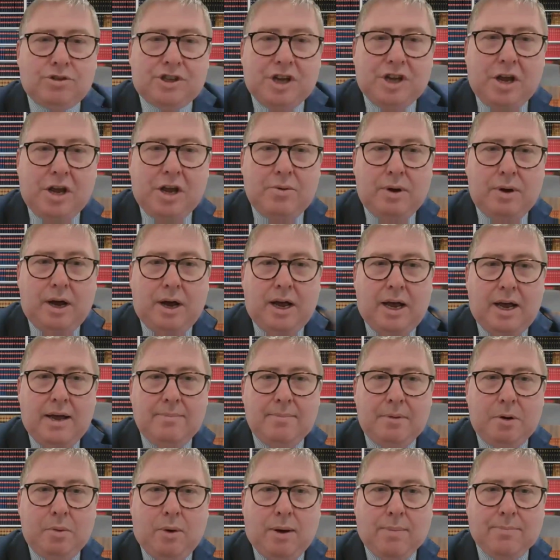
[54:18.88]
also
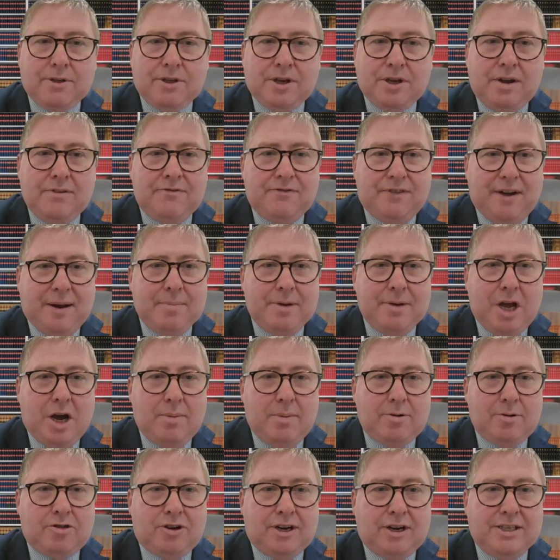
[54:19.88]
a website,
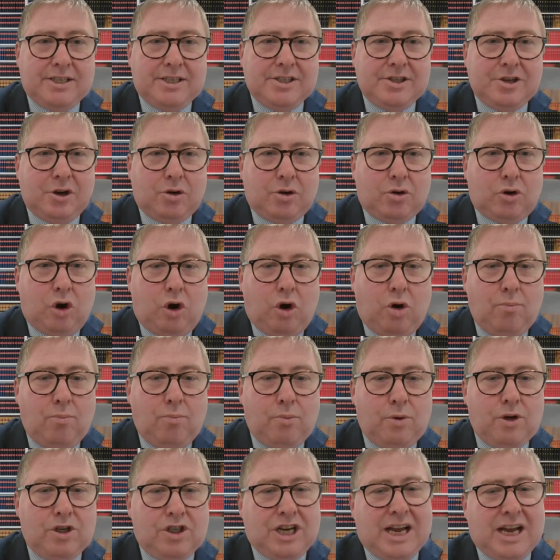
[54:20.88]

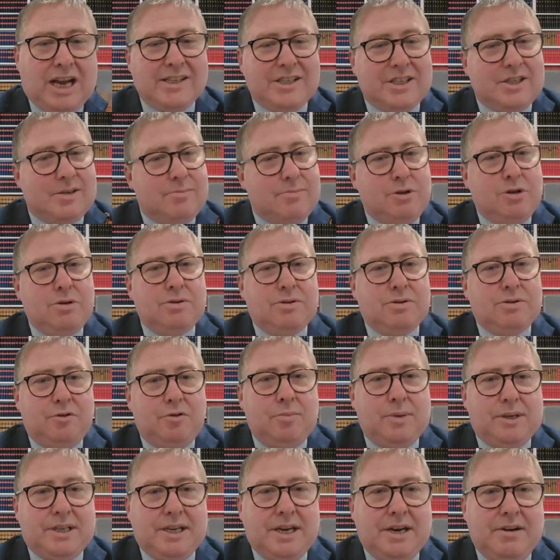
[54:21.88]
familyarbitrator.com, which has some
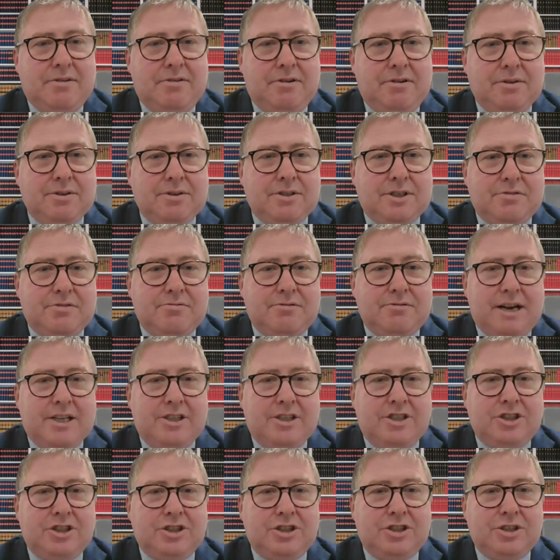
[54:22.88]
useful materials in
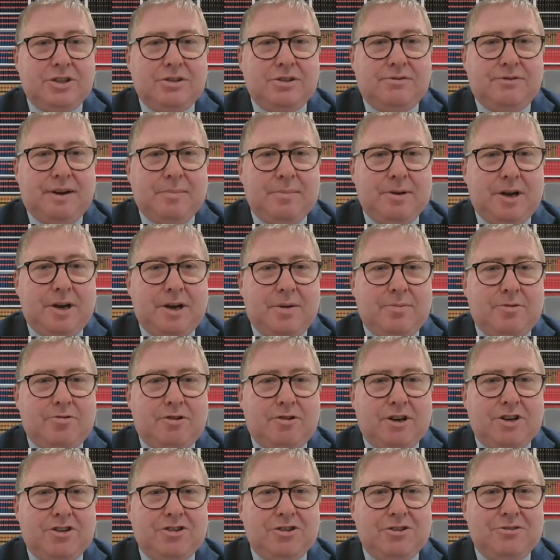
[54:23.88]
relation to family
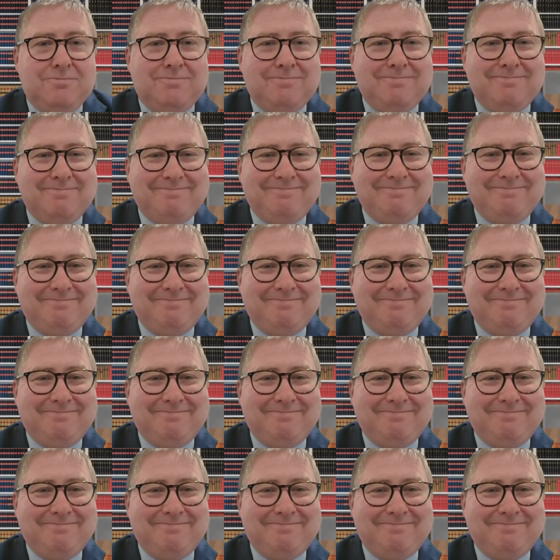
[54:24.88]
arbitration.